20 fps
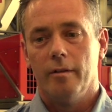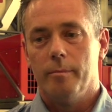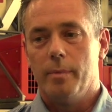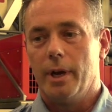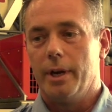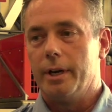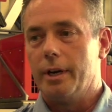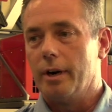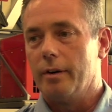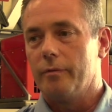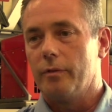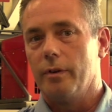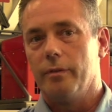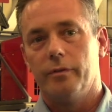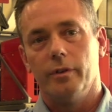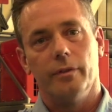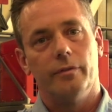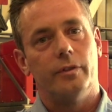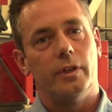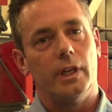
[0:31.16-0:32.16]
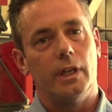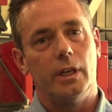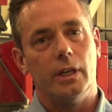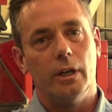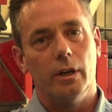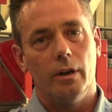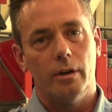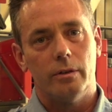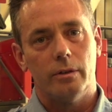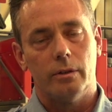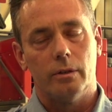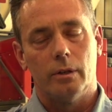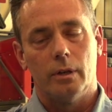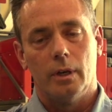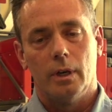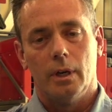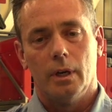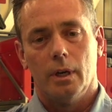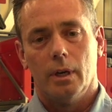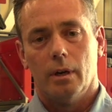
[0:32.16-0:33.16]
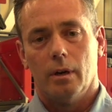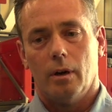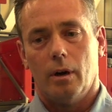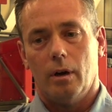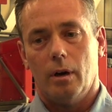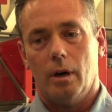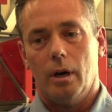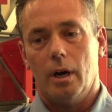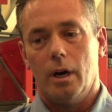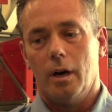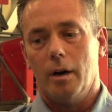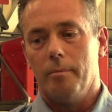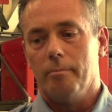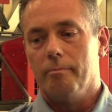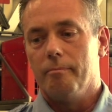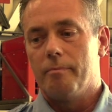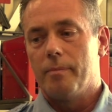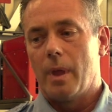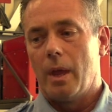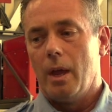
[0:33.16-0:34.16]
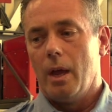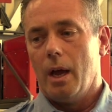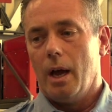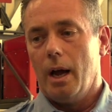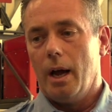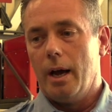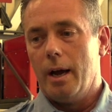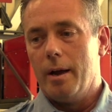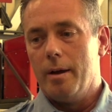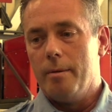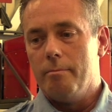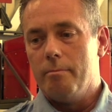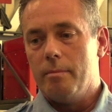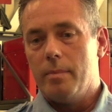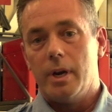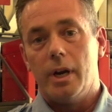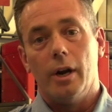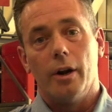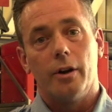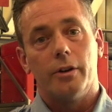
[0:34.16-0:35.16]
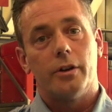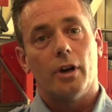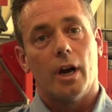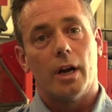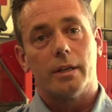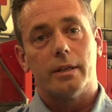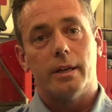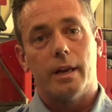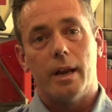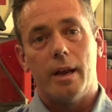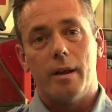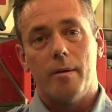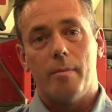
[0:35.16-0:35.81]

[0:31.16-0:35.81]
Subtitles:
Been here for 15 years. I'm here to talk today